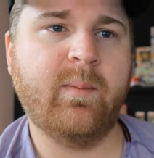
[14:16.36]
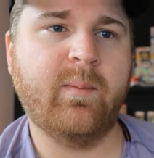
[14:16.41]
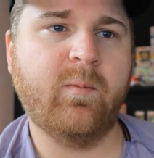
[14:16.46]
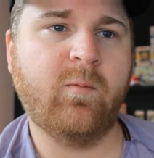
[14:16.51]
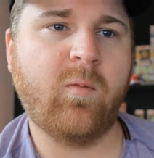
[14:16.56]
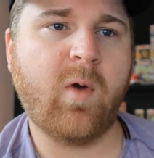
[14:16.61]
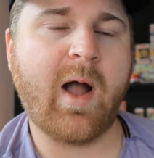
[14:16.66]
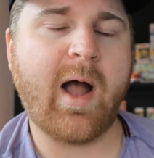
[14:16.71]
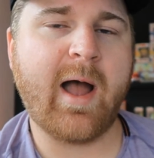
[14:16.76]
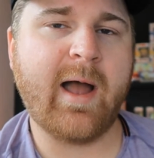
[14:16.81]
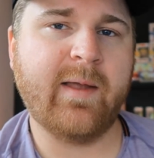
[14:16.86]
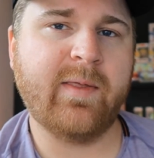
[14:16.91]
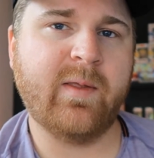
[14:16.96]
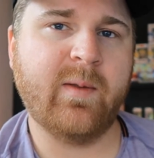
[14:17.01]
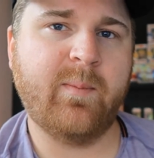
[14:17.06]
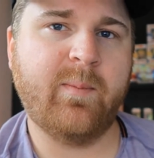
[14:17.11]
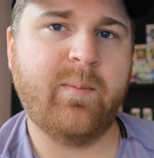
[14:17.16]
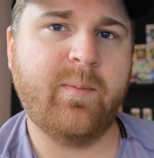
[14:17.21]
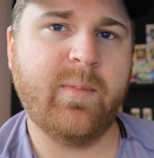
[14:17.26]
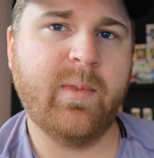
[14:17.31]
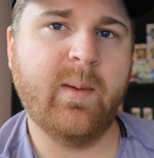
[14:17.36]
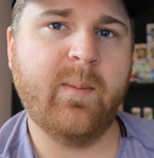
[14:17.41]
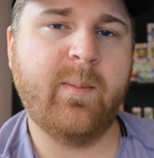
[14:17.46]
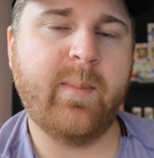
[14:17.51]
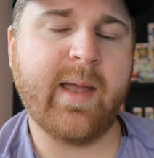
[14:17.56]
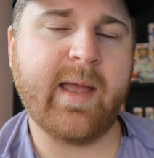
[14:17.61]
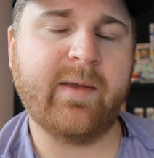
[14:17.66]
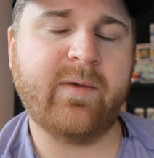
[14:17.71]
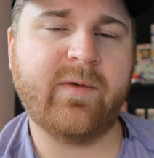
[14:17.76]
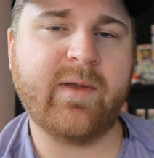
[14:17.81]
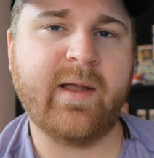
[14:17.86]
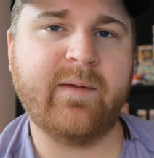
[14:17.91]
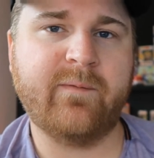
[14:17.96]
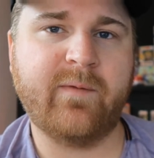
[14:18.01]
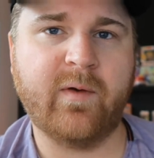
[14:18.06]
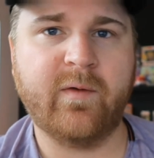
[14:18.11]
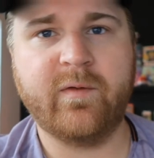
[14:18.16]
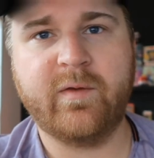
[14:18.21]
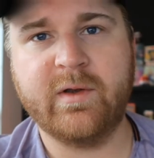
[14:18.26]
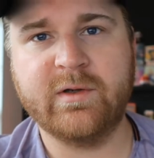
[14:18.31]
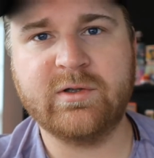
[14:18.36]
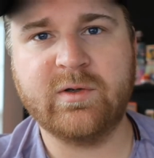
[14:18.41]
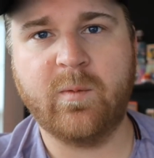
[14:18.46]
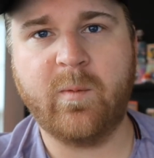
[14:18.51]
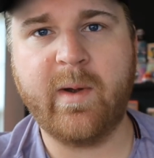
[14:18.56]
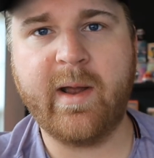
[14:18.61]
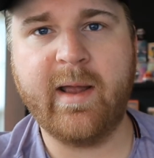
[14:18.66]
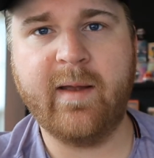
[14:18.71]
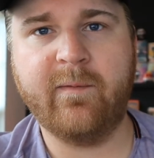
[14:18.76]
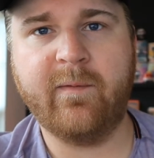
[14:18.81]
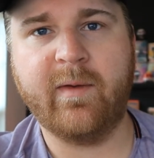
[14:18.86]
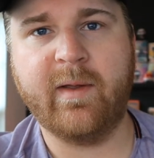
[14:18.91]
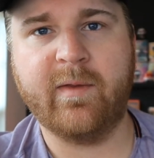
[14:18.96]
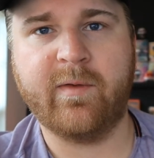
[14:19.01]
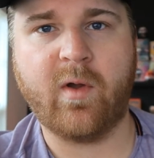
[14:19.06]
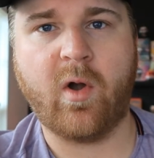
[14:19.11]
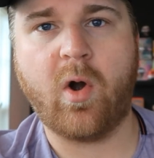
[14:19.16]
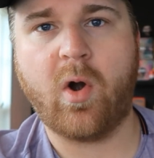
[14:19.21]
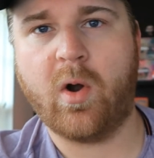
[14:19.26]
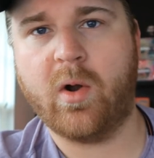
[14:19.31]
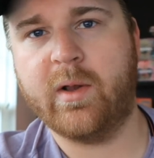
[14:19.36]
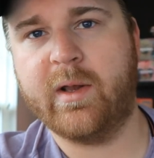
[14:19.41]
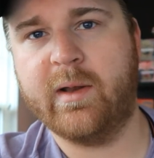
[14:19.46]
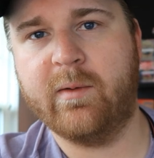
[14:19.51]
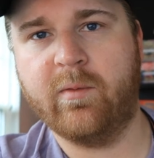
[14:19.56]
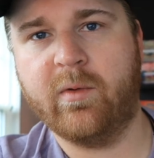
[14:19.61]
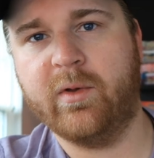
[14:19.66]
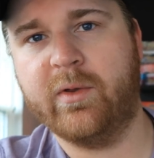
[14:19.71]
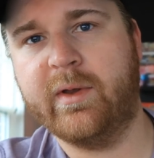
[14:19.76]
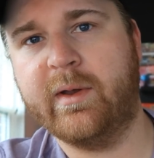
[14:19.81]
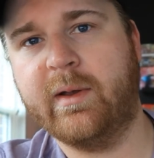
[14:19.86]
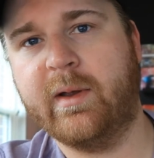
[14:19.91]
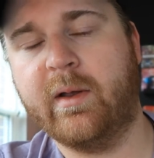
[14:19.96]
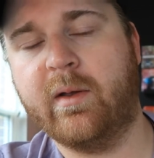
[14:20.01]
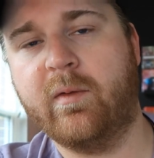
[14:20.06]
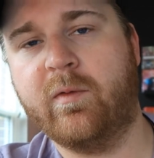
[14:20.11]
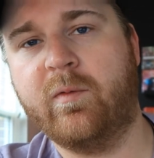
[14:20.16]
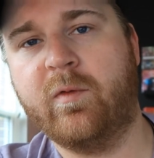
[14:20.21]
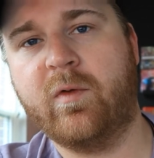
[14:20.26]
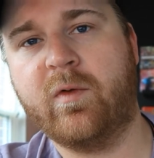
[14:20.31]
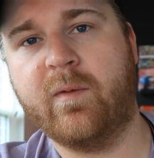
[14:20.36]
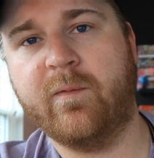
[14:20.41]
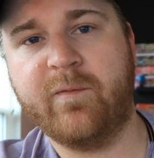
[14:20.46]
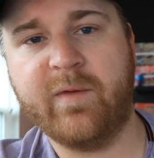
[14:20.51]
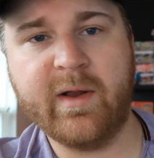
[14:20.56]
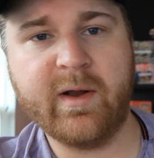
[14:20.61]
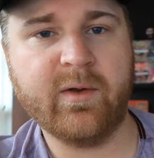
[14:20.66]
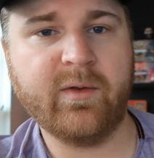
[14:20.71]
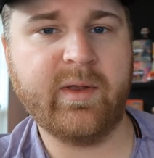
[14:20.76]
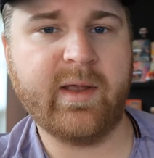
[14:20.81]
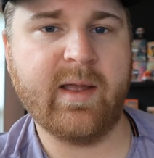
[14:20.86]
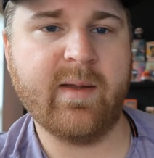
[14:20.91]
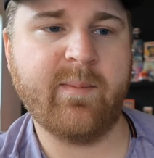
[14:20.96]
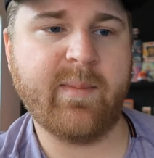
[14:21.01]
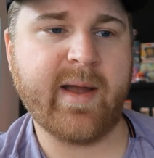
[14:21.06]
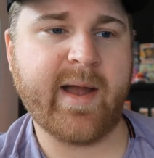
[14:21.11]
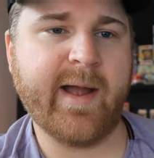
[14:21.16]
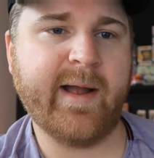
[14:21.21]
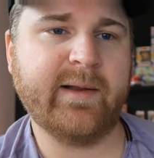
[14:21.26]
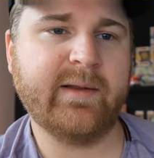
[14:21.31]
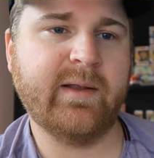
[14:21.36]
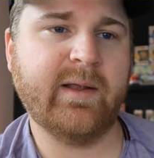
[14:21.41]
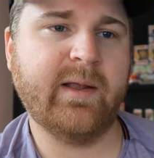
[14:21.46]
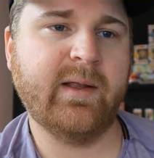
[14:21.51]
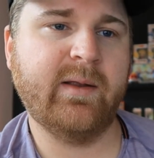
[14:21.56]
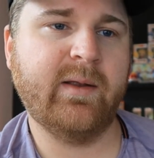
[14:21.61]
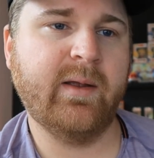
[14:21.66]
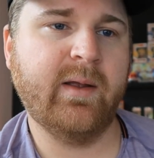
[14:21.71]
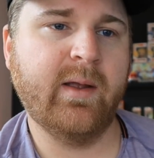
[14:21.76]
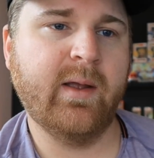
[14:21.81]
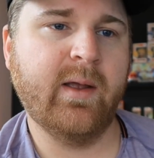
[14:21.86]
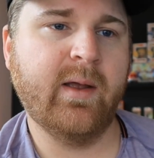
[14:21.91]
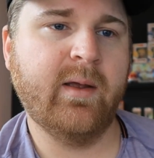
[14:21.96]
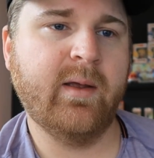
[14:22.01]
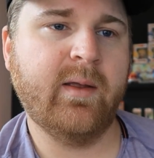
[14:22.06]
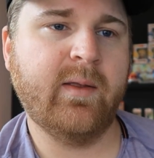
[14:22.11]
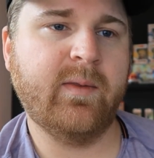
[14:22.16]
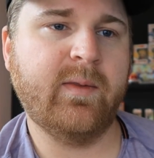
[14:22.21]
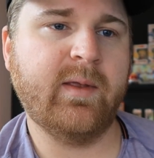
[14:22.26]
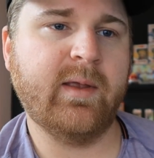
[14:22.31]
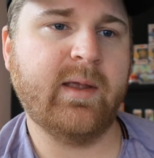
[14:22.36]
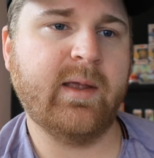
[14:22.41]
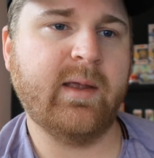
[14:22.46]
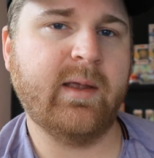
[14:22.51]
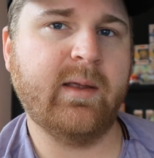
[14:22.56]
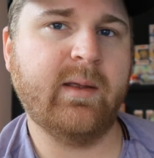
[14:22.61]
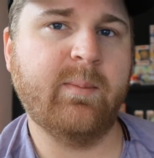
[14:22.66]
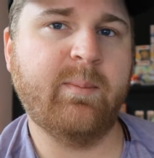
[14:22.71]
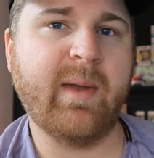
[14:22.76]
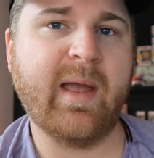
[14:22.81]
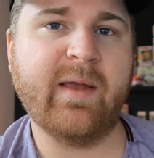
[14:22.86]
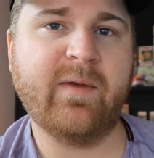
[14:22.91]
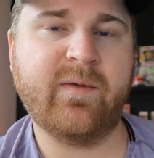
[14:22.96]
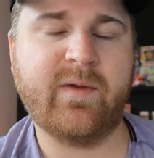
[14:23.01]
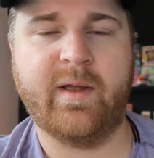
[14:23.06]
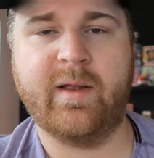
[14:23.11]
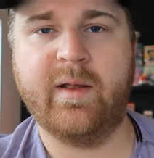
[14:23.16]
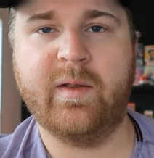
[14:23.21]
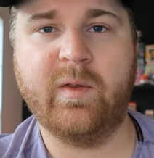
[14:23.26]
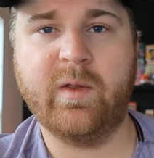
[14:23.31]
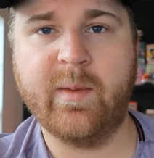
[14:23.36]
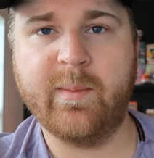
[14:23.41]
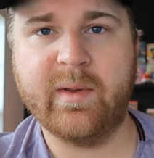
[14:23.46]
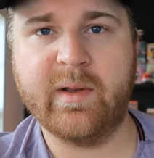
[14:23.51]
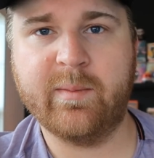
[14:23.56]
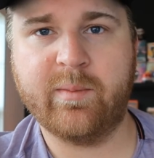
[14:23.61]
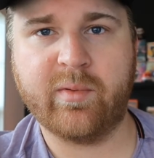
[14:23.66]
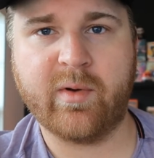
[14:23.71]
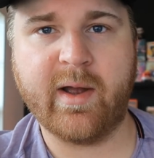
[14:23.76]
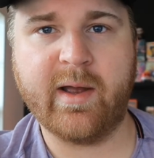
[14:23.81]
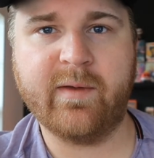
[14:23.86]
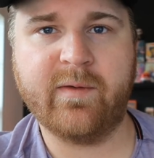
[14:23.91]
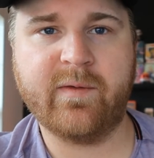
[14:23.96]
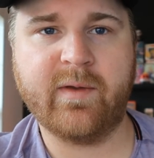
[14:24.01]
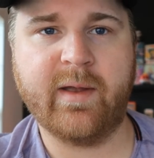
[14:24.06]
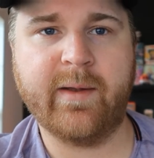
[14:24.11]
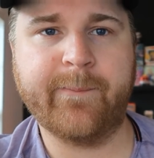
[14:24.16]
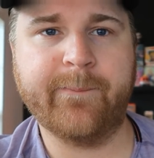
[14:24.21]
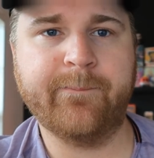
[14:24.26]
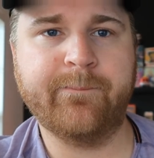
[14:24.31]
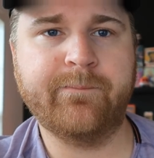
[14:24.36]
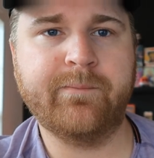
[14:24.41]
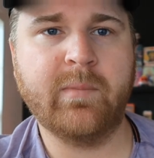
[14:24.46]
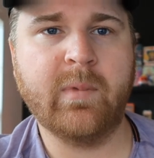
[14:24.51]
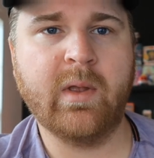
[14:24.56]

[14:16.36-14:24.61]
ride the base set first edition wave, it's already really severely impacted the base set unlimited pricing.